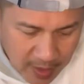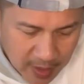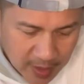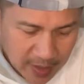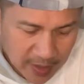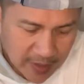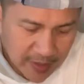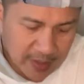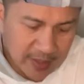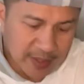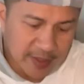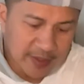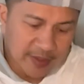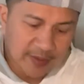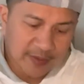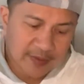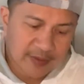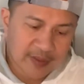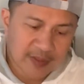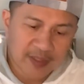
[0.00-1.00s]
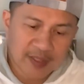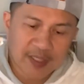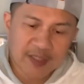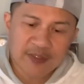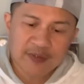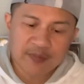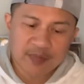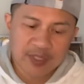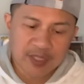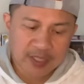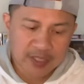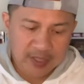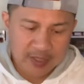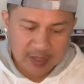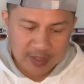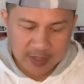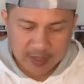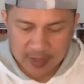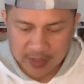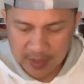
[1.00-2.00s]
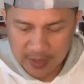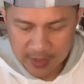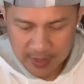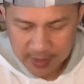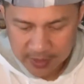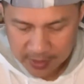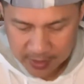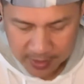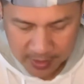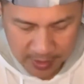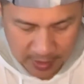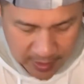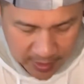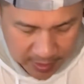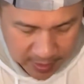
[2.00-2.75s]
And then another book is